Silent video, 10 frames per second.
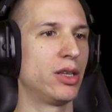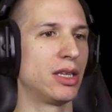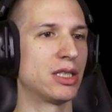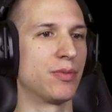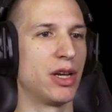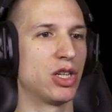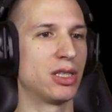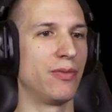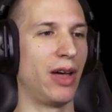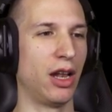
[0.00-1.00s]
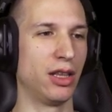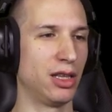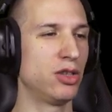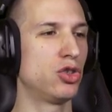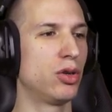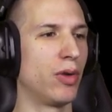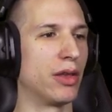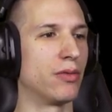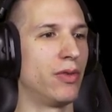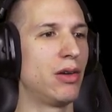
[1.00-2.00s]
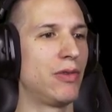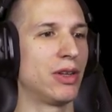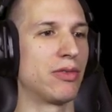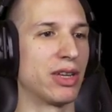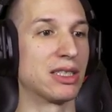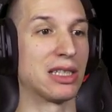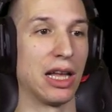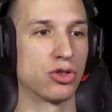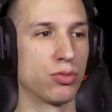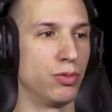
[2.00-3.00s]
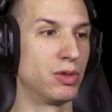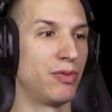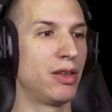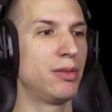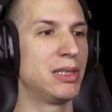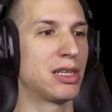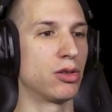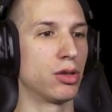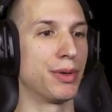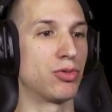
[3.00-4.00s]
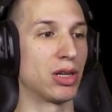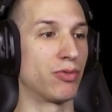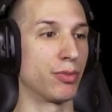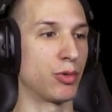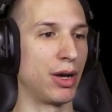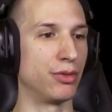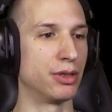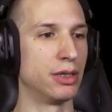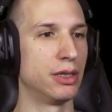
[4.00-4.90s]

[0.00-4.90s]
and then smashes them violently to the ground. Very effective against large groups of enemies, can only be triggered from the ground.